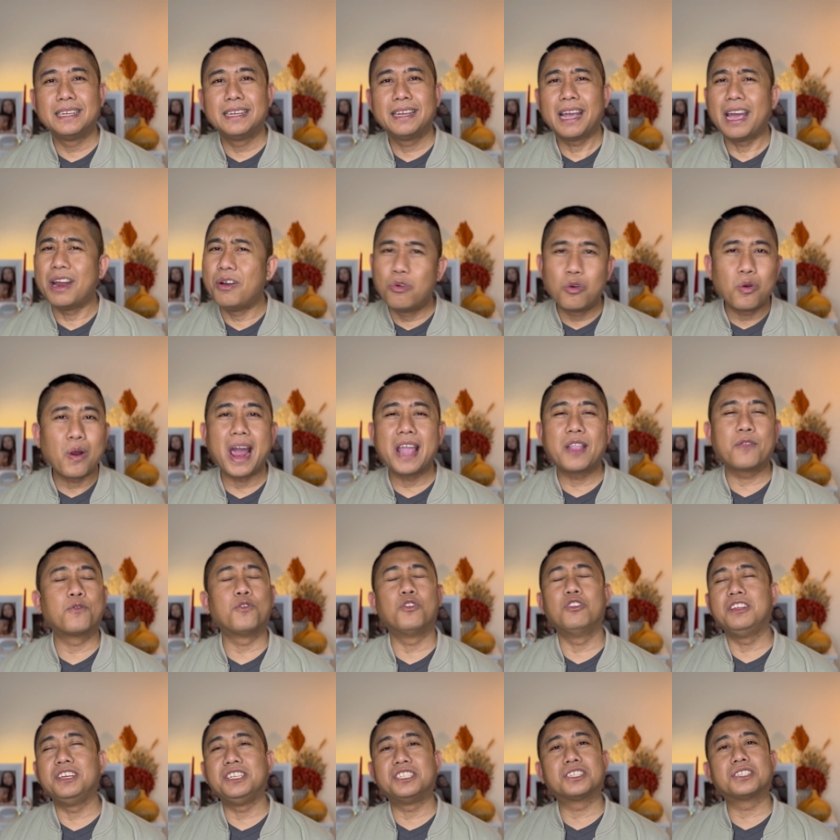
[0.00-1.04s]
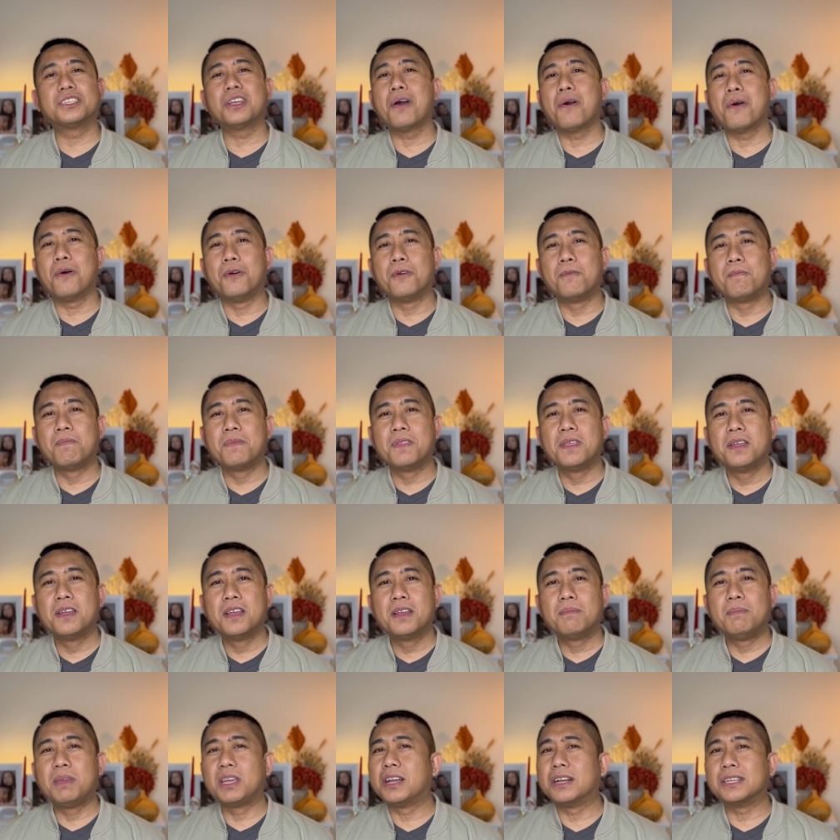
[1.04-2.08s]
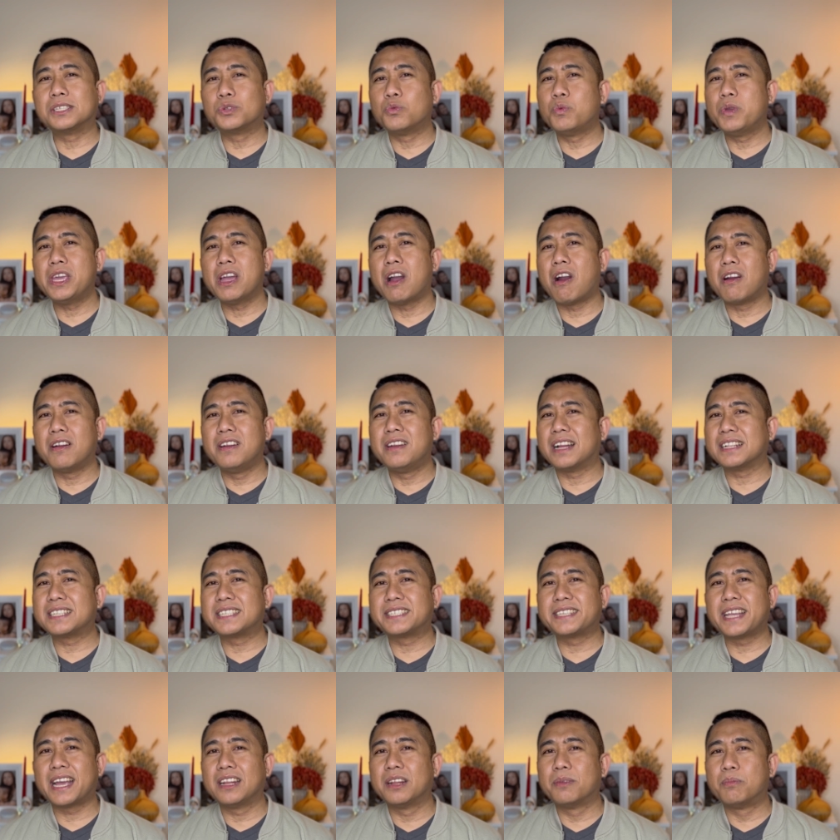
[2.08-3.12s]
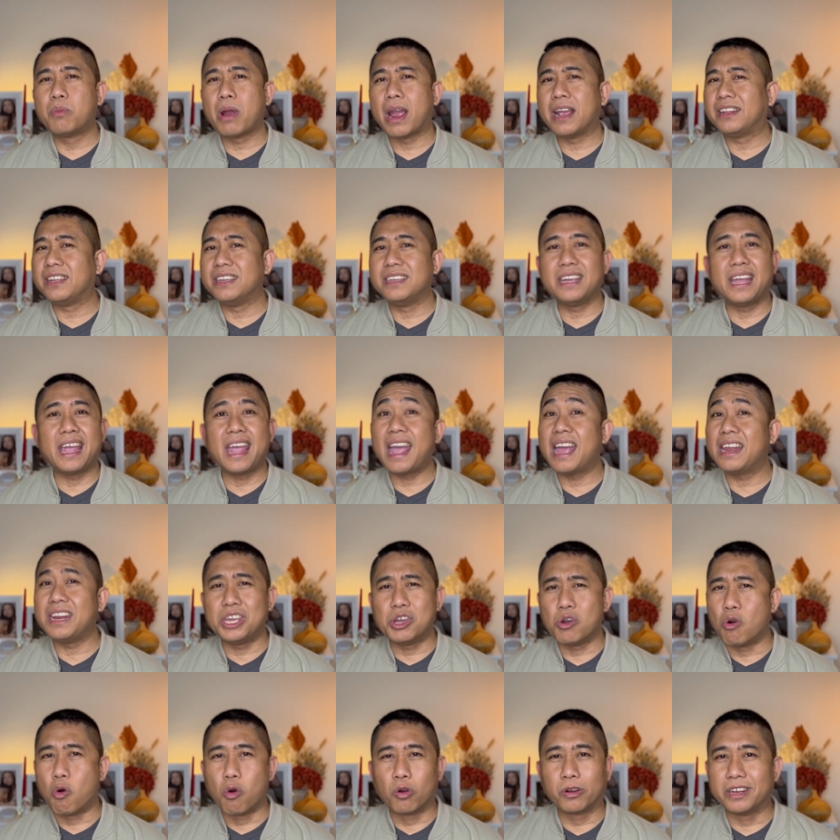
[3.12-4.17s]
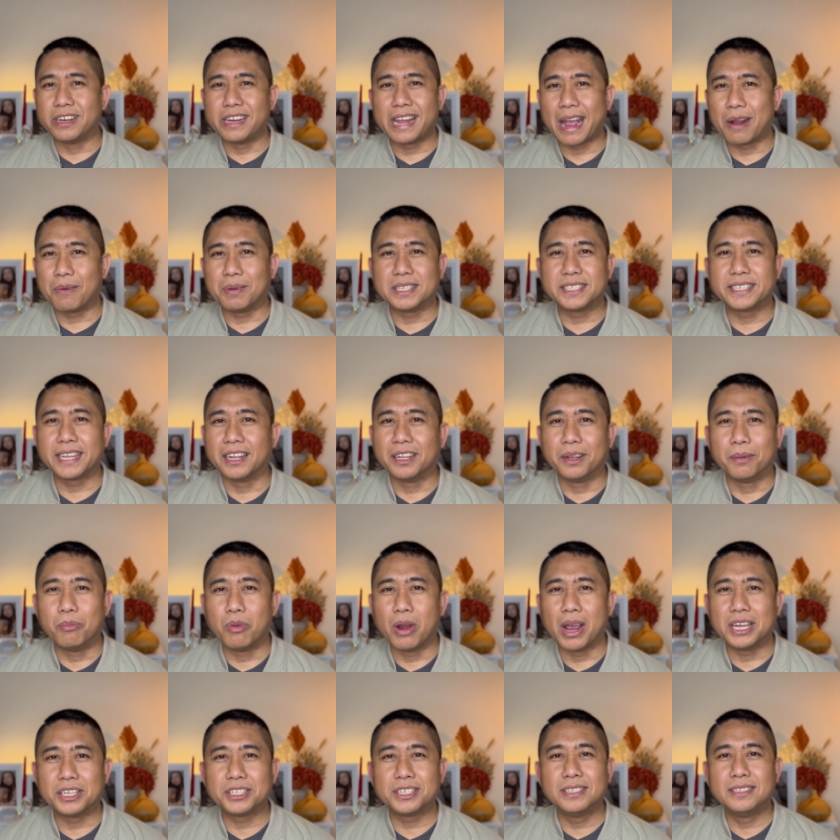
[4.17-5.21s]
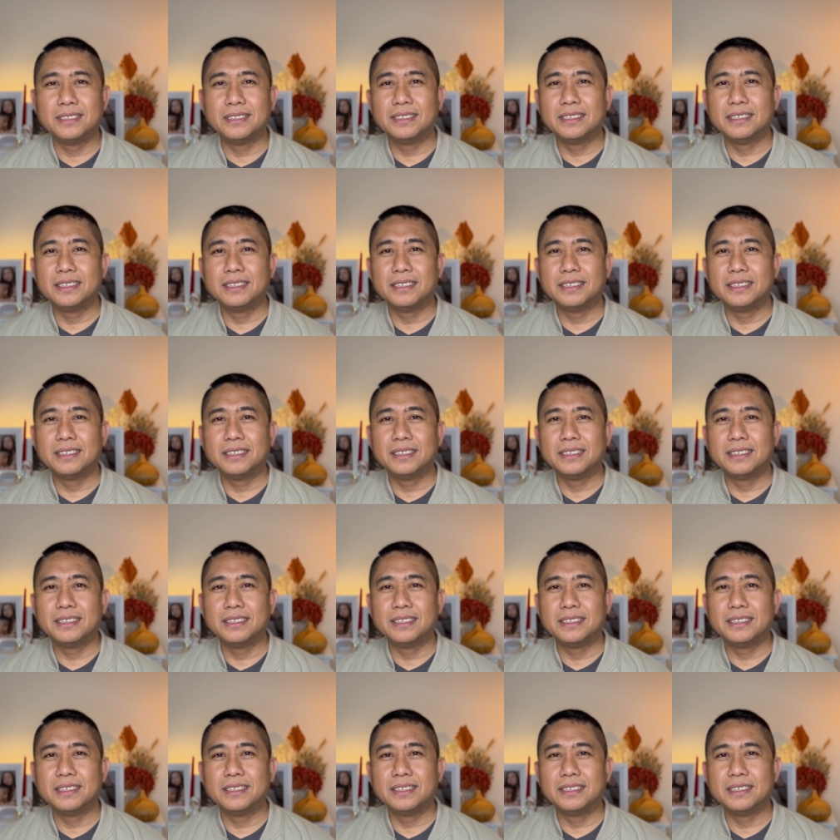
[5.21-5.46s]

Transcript: and rightfully so, because we are not celebrating any ordinary celebration.